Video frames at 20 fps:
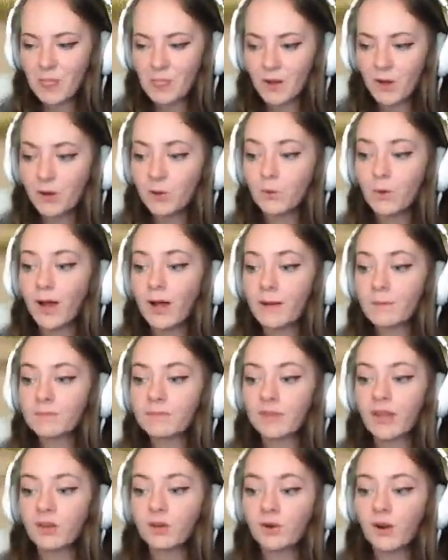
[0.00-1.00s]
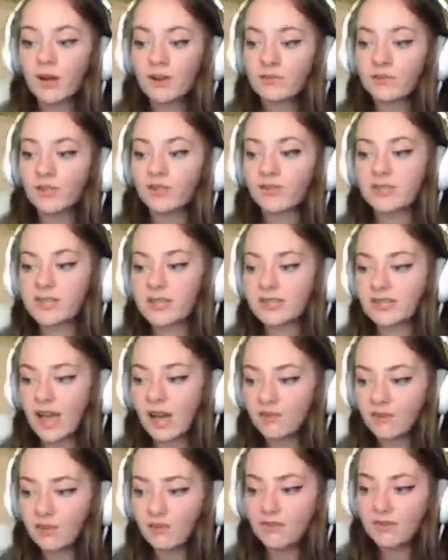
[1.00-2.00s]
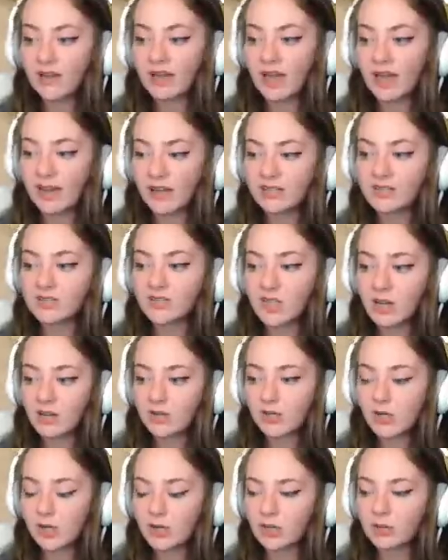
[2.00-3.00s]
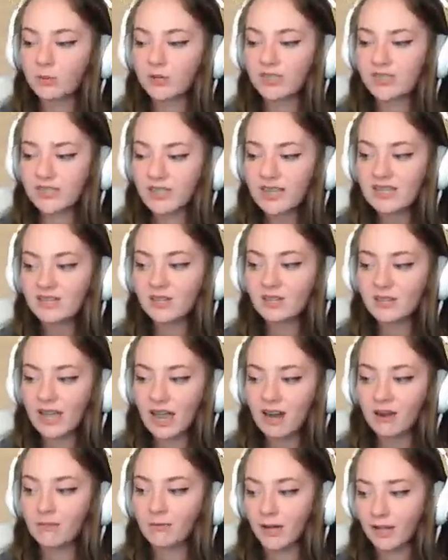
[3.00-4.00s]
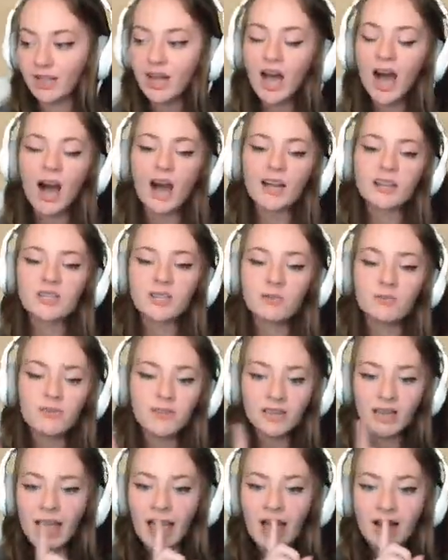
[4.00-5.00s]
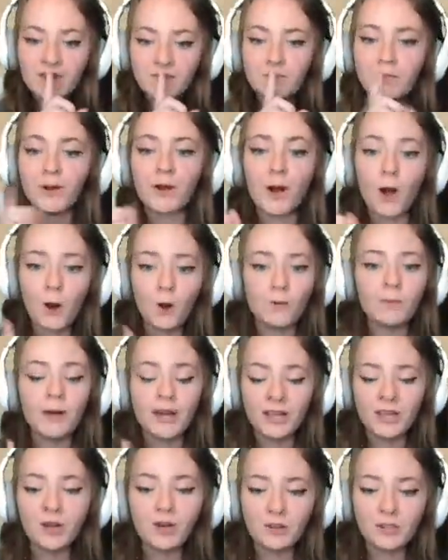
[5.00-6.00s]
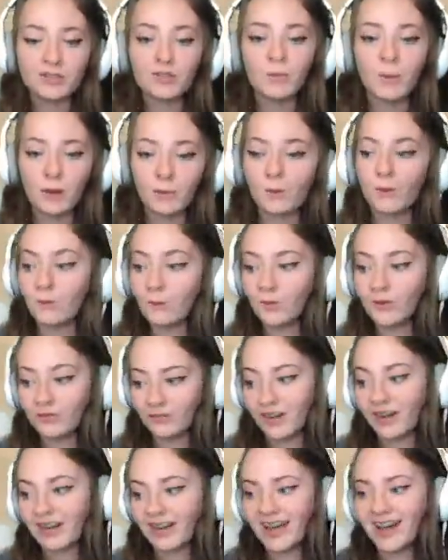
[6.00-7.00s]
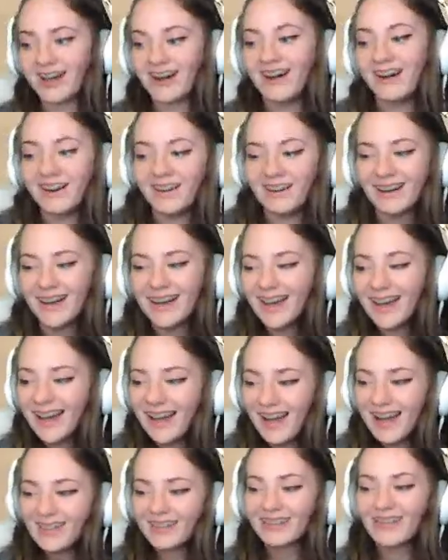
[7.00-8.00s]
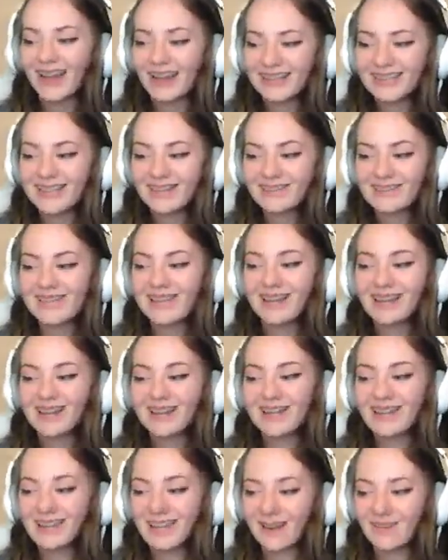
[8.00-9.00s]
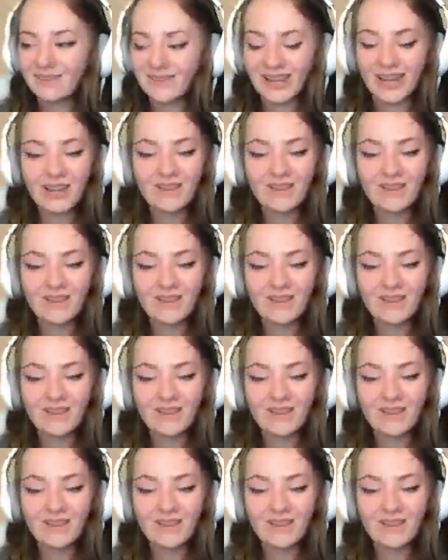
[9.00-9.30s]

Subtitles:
Oh, Craftlu says, have you ever had dark chocolate with sea salt caramel? I don't think I have, but oh my god, do I want one right now? That sounds lovely.